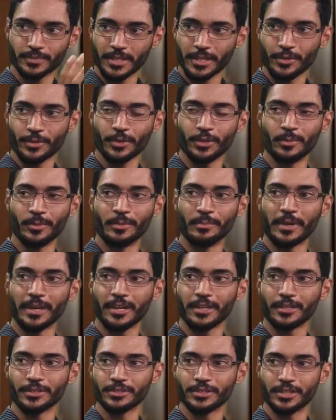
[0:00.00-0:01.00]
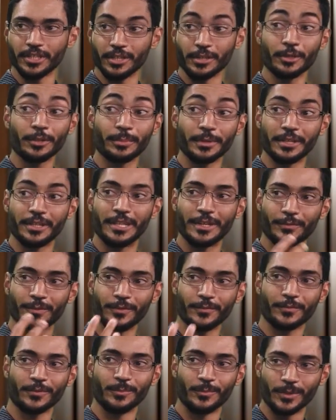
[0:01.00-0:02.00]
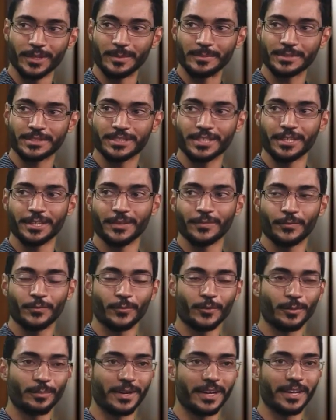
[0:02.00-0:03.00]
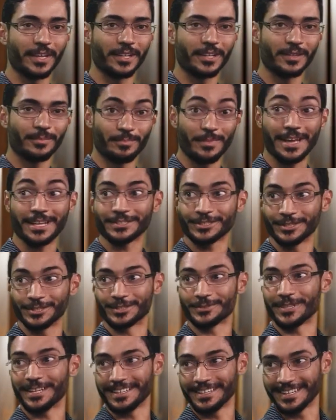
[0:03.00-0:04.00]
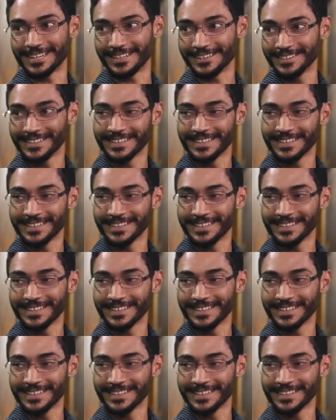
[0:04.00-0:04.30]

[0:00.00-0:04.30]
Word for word: health and human biology, a little bit different from what I'm studying for my master's right now.